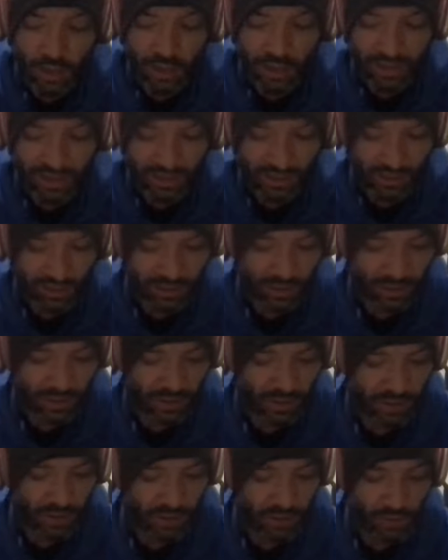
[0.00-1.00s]
in
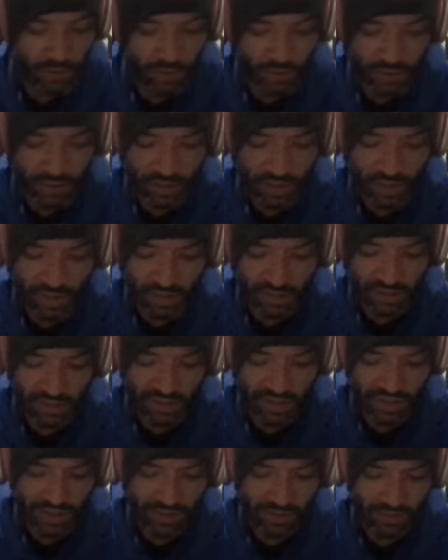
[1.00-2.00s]
for a
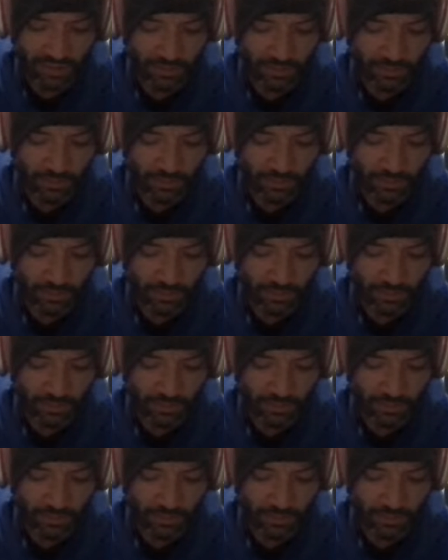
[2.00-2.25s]
touchdown.